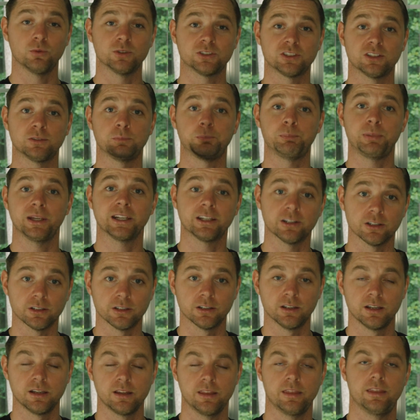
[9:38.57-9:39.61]
which is bigger
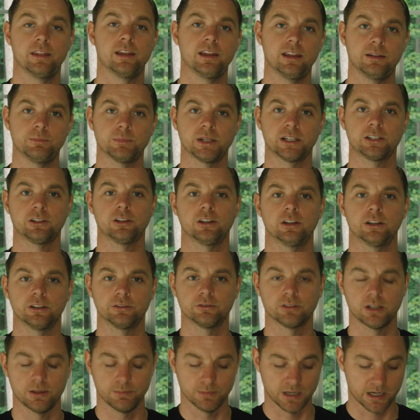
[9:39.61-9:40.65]
than my
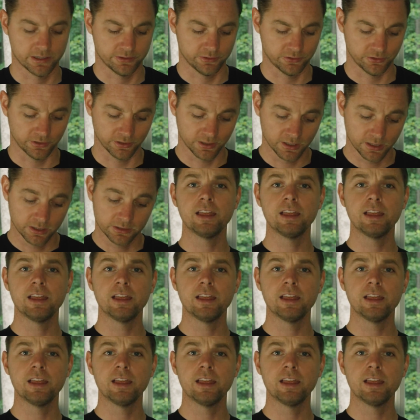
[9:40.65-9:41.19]
current Red monitor.